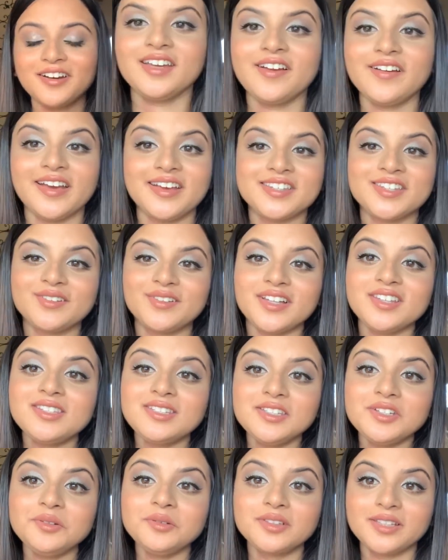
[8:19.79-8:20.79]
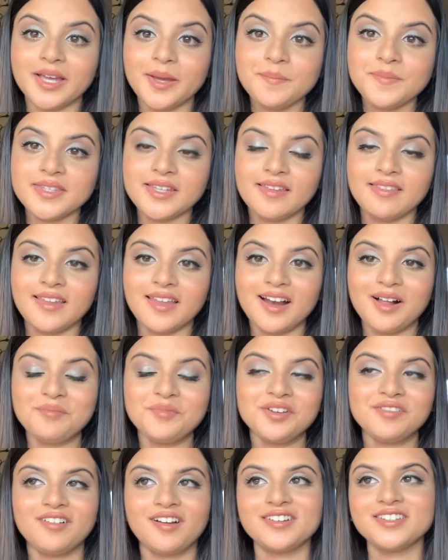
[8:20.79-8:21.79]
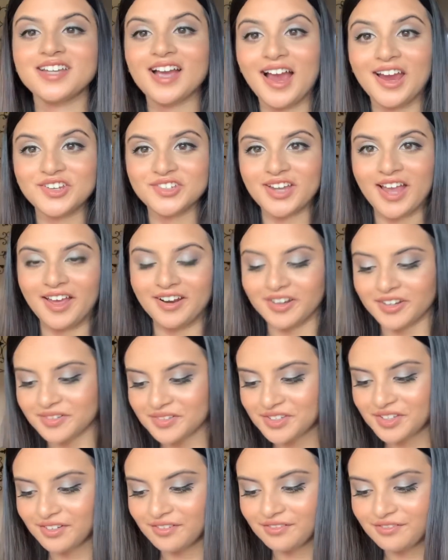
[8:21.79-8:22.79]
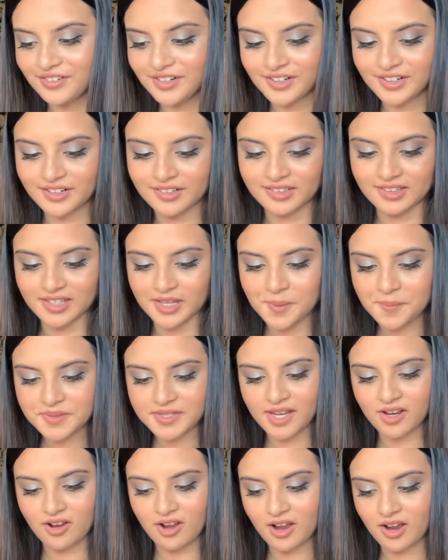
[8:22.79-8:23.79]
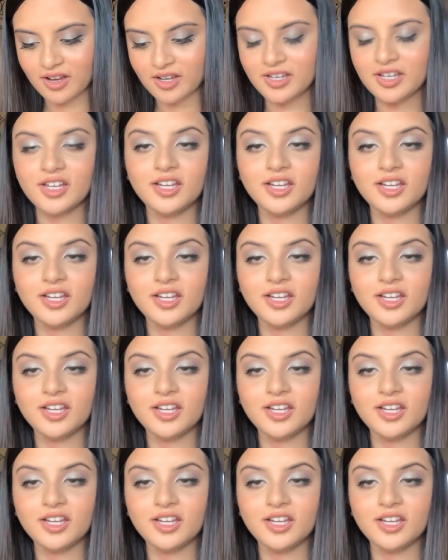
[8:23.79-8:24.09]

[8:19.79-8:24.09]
Okay, so let's do lips, and then I'll move on to eyeshadow. So for lips, I got